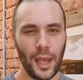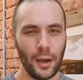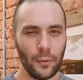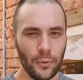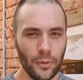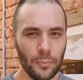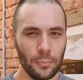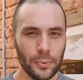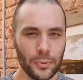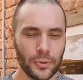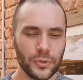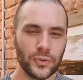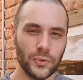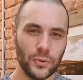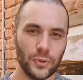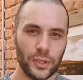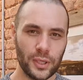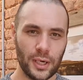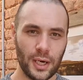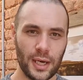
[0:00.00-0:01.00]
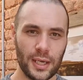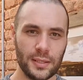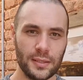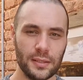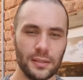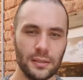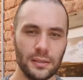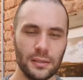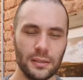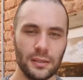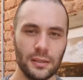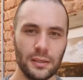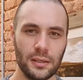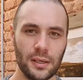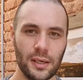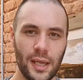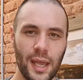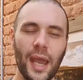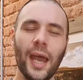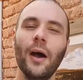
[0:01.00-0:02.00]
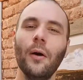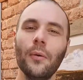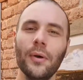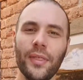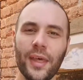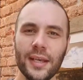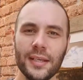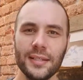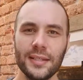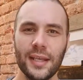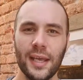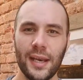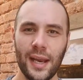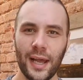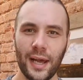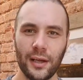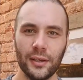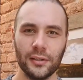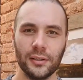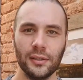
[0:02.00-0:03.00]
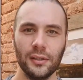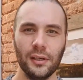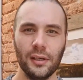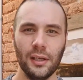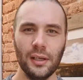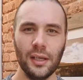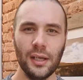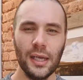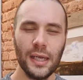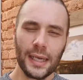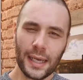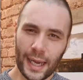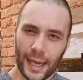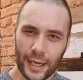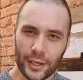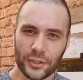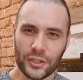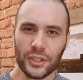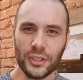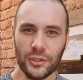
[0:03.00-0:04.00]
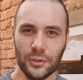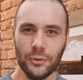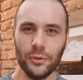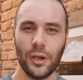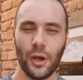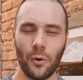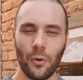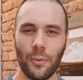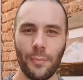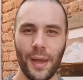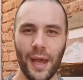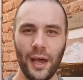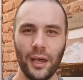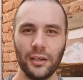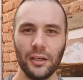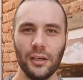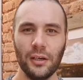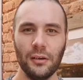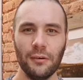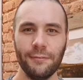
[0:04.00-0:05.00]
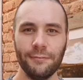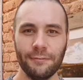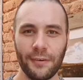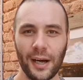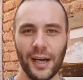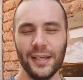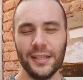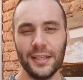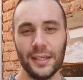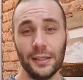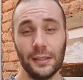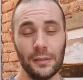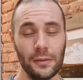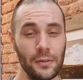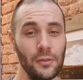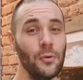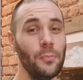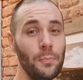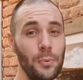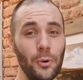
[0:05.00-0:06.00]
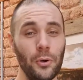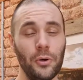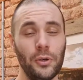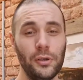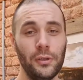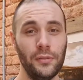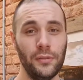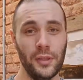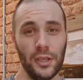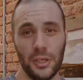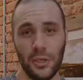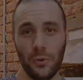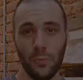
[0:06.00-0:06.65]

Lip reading: are the books organised? How are they set out? How do you go about finding the book that you